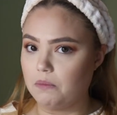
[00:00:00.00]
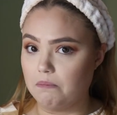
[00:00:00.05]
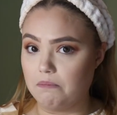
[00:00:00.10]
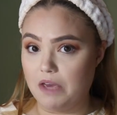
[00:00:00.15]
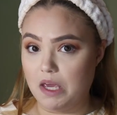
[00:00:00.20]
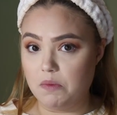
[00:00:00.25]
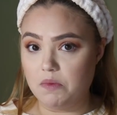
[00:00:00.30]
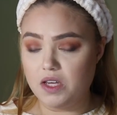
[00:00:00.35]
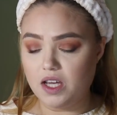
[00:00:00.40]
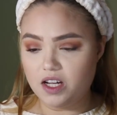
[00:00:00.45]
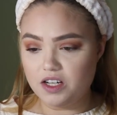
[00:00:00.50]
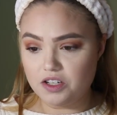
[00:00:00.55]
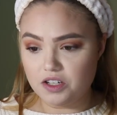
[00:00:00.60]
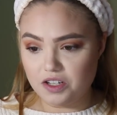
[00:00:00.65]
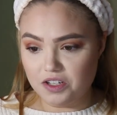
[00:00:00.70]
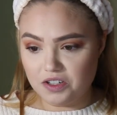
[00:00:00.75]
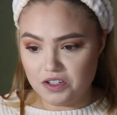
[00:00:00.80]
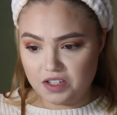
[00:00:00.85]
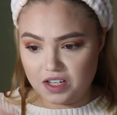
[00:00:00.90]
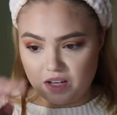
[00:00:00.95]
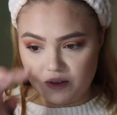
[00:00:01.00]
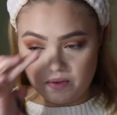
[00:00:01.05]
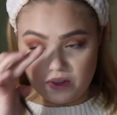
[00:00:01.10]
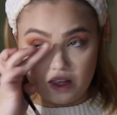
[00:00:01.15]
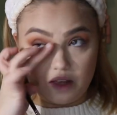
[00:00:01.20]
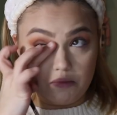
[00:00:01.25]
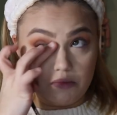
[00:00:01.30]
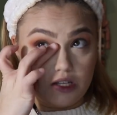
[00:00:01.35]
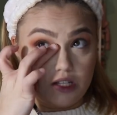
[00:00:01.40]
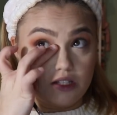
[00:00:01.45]
maybe I should understand what
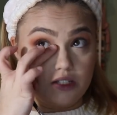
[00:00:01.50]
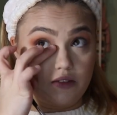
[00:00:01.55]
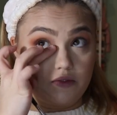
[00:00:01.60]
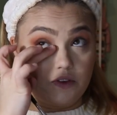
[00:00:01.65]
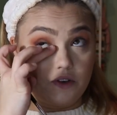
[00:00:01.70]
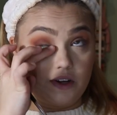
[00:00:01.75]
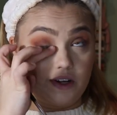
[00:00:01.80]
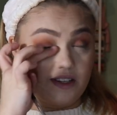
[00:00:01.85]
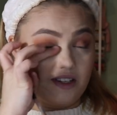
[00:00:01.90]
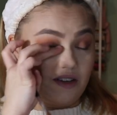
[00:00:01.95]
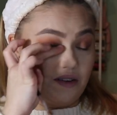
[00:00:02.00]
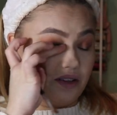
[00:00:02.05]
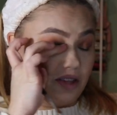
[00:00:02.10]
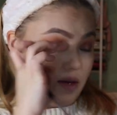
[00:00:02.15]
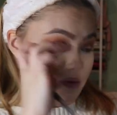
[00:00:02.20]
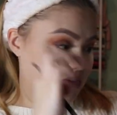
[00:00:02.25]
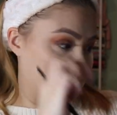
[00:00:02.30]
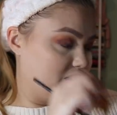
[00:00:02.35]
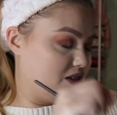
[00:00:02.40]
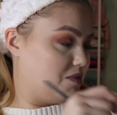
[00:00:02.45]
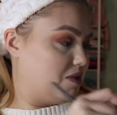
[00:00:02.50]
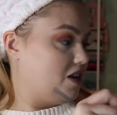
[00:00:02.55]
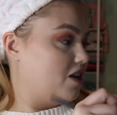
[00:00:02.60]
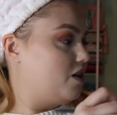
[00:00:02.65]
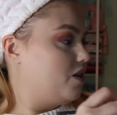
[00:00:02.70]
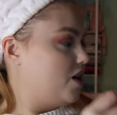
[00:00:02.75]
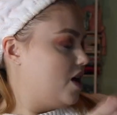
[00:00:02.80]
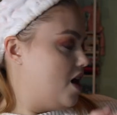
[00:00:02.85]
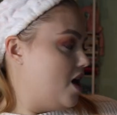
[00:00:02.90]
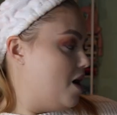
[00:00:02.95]
that means. If you guys know what that means, let me
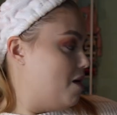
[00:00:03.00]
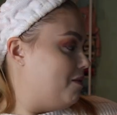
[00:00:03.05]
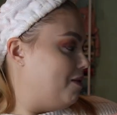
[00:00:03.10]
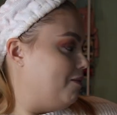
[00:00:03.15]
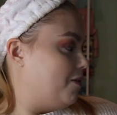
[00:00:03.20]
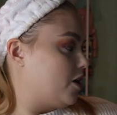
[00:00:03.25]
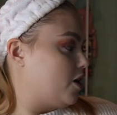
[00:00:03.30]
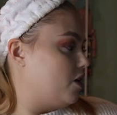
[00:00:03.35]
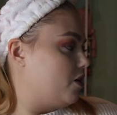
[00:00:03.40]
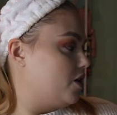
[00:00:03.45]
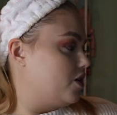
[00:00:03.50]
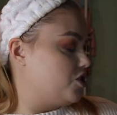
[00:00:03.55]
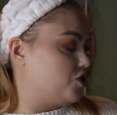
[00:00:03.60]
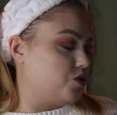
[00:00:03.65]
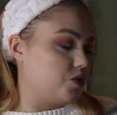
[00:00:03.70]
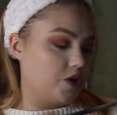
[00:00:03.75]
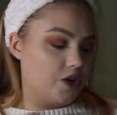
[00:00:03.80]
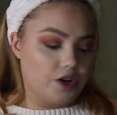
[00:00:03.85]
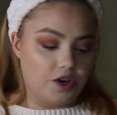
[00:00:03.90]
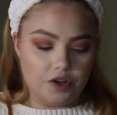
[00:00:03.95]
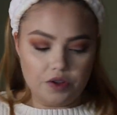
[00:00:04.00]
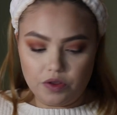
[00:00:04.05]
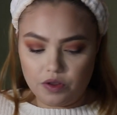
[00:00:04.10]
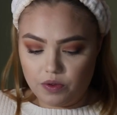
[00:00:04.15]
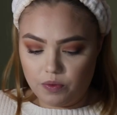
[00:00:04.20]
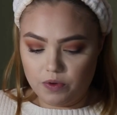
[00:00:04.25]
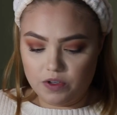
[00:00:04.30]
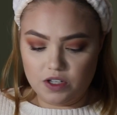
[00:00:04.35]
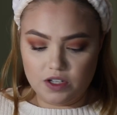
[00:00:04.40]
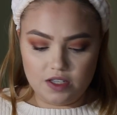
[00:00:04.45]
know. But I'm gonna go into Earth,
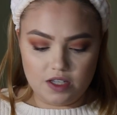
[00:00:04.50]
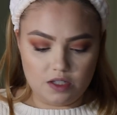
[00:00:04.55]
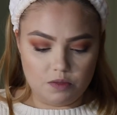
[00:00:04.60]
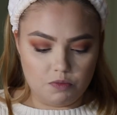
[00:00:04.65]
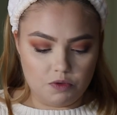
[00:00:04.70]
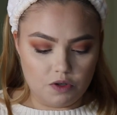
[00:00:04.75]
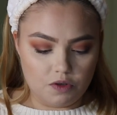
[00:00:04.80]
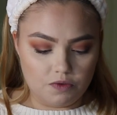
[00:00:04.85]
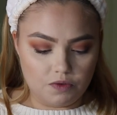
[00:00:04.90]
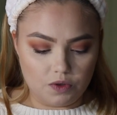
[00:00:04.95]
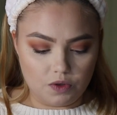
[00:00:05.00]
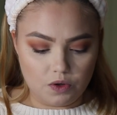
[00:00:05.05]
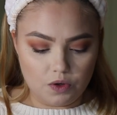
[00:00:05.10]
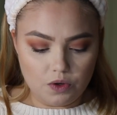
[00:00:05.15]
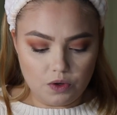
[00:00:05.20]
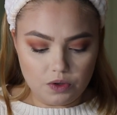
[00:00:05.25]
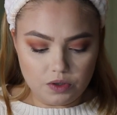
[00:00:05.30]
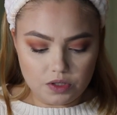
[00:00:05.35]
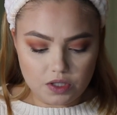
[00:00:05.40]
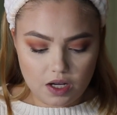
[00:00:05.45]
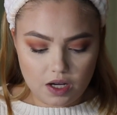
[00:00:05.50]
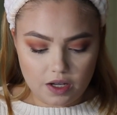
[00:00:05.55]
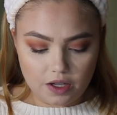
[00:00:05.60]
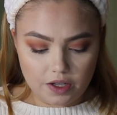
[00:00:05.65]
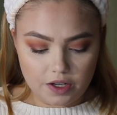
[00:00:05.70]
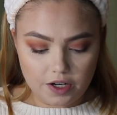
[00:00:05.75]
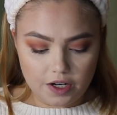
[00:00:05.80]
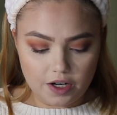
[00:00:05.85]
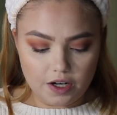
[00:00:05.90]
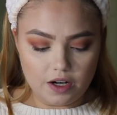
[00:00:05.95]
which is this beautiful gold
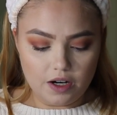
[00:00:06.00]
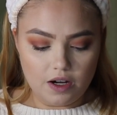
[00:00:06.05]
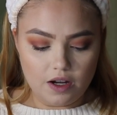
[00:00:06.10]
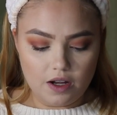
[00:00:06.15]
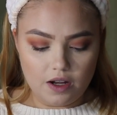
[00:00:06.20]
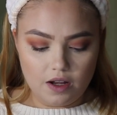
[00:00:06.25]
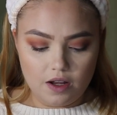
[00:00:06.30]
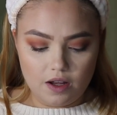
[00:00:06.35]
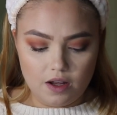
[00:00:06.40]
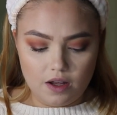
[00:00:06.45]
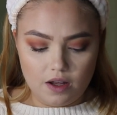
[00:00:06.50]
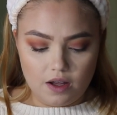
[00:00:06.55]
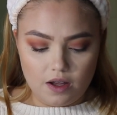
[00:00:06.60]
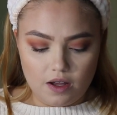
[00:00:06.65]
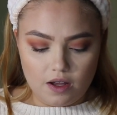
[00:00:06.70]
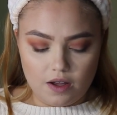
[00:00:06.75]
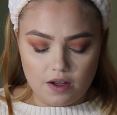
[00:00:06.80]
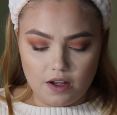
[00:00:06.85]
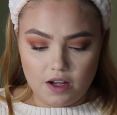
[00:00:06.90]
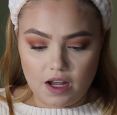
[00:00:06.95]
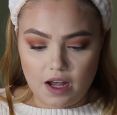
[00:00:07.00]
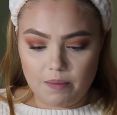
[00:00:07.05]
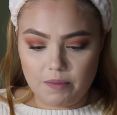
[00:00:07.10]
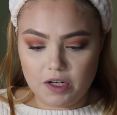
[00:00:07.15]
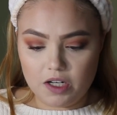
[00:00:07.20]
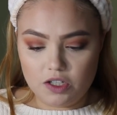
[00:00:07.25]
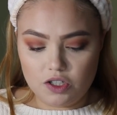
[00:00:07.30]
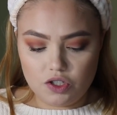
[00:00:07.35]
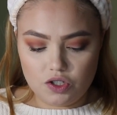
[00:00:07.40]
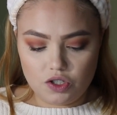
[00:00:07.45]
color. I'm
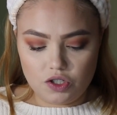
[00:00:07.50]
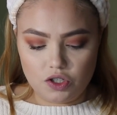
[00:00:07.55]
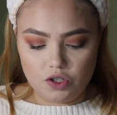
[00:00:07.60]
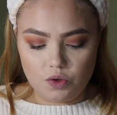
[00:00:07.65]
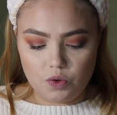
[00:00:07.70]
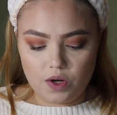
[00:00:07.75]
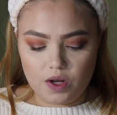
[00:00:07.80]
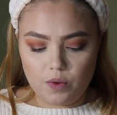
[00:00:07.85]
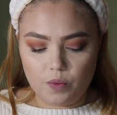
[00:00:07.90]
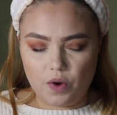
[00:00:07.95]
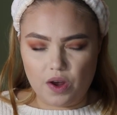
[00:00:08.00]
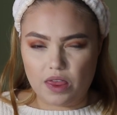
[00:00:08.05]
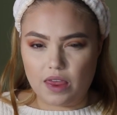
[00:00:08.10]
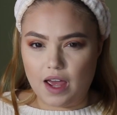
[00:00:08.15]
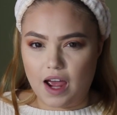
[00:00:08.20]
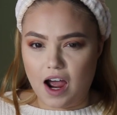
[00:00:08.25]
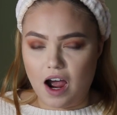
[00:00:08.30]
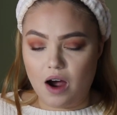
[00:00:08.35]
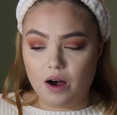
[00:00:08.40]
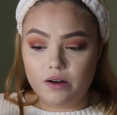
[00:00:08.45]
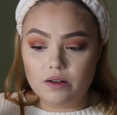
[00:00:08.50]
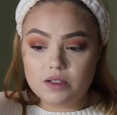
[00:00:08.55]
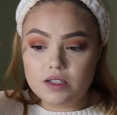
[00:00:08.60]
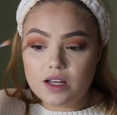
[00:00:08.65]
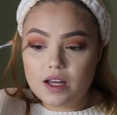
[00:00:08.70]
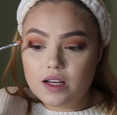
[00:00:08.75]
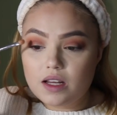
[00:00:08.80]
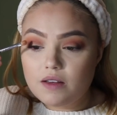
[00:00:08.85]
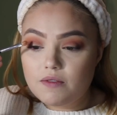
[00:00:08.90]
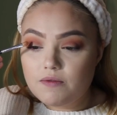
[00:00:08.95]
gonna do it without
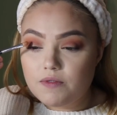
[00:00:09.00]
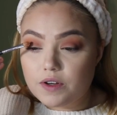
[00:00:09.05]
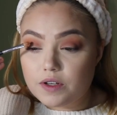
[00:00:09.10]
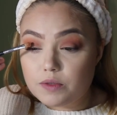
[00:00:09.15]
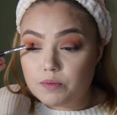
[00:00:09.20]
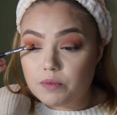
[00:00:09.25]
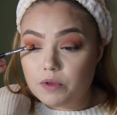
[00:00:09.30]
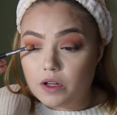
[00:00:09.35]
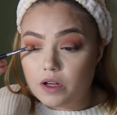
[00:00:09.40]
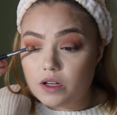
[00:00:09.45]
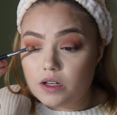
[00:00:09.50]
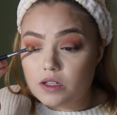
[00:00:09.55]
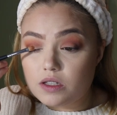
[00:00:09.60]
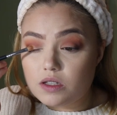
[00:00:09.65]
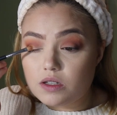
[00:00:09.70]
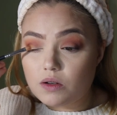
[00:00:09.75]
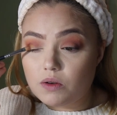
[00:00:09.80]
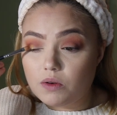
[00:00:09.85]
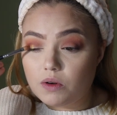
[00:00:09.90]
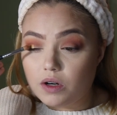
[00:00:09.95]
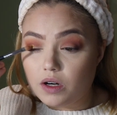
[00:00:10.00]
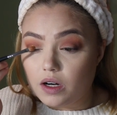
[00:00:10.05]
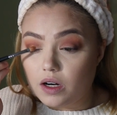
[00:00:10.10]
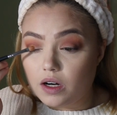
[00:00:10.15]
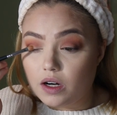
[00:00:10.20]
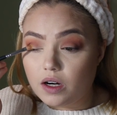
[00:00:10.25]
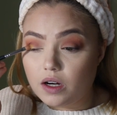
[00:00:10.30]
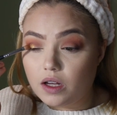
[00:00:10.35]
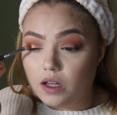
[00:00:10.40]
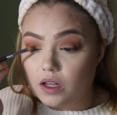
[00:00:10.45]
any Fix Plus
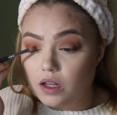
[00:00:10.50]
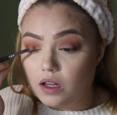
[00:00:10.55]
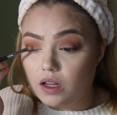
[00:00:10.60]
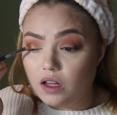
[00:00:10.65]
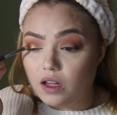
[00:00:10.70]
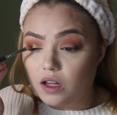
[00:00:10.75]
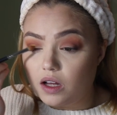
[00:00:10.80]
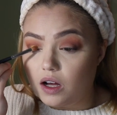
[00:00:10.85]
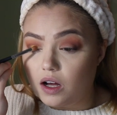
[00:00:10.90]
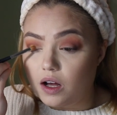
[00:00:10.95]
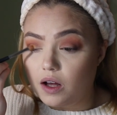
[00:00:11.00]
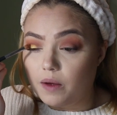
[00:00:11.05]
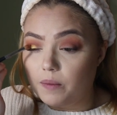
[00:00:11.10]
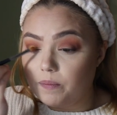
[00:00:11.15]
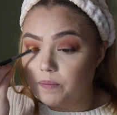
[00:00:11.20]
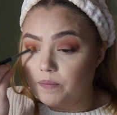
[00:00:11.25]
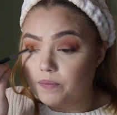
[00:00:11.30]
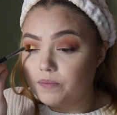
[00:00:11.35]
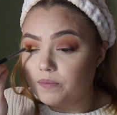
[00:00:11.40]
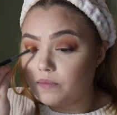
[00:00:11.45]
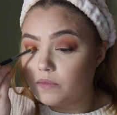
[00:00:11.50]
or um,